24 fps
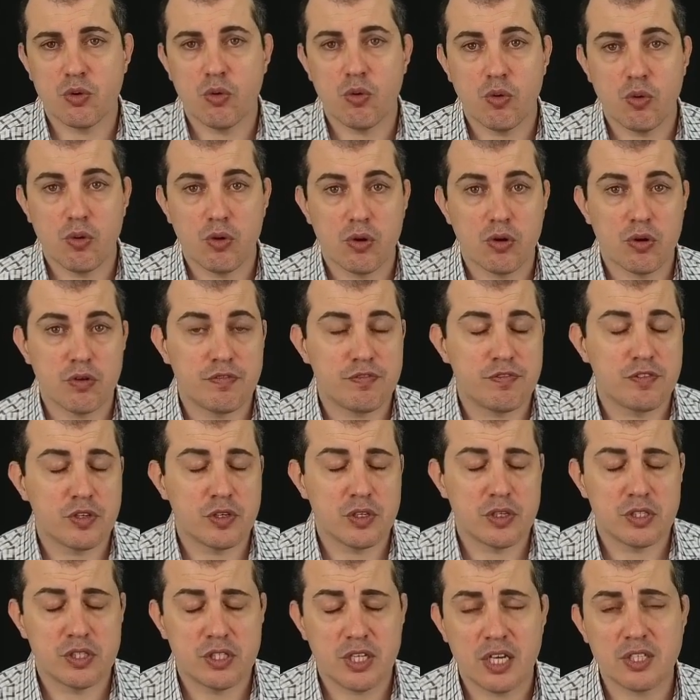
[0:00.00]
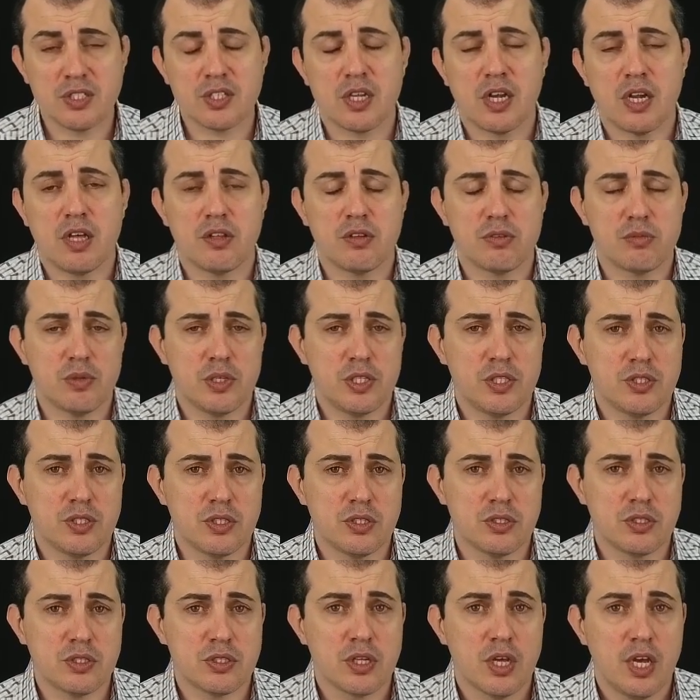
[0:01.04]
or for a dozen other
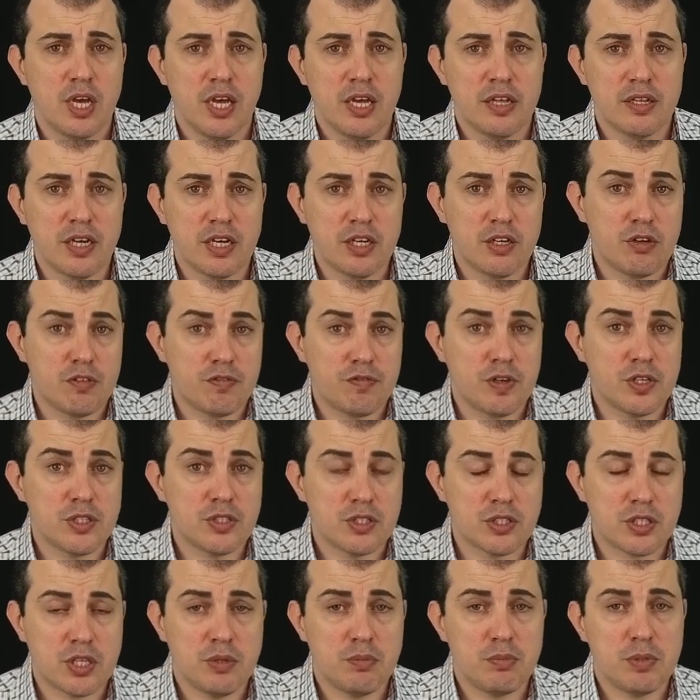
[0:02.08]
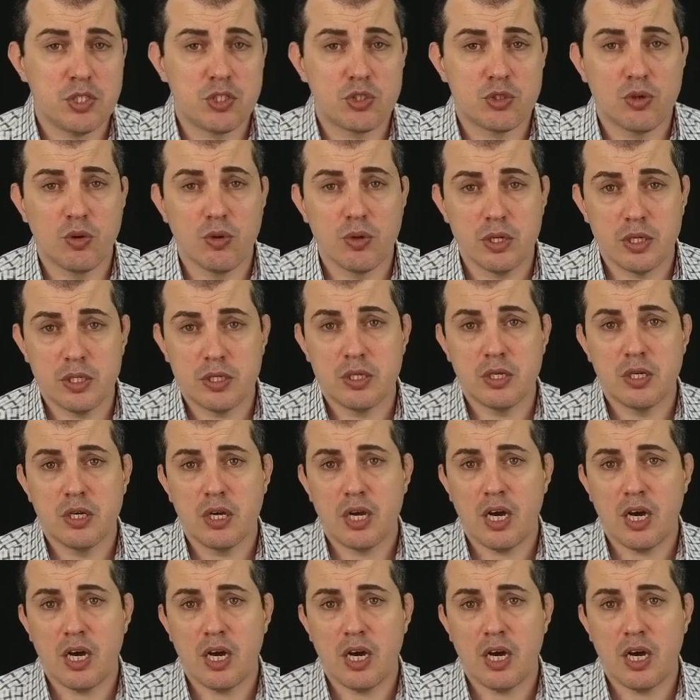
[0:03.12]
reasons that your funds can be stolen.